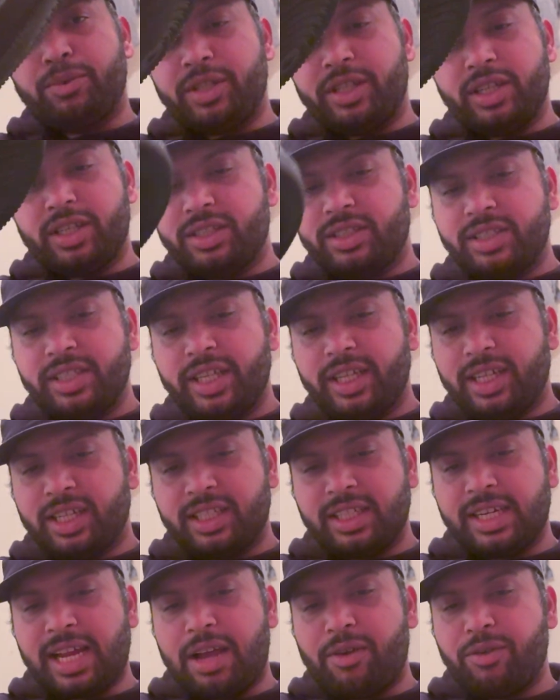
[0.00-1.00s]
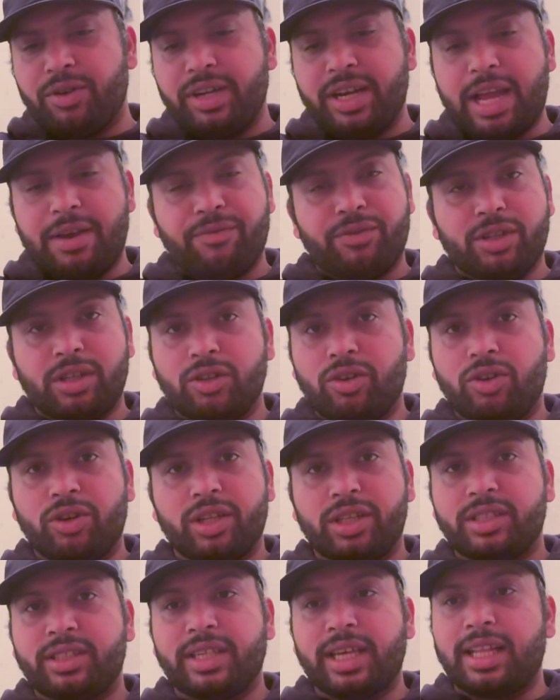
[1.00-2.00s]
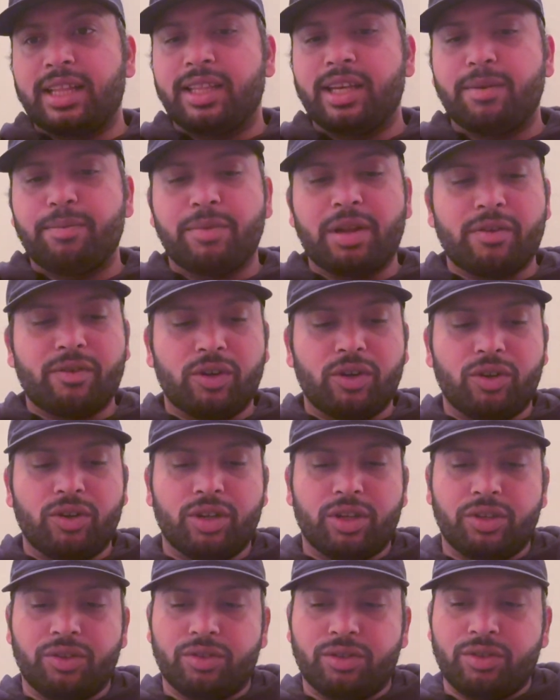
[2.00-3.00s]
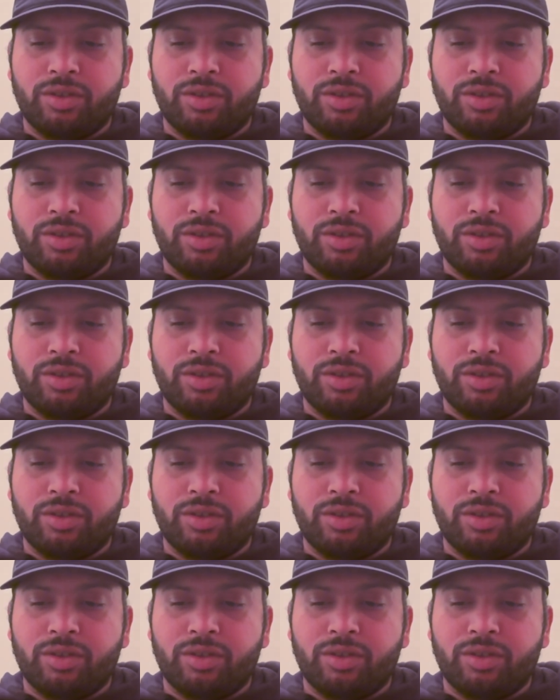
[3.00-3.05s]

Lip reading: tier sneakers that I would never gonna sell them, never gonna, you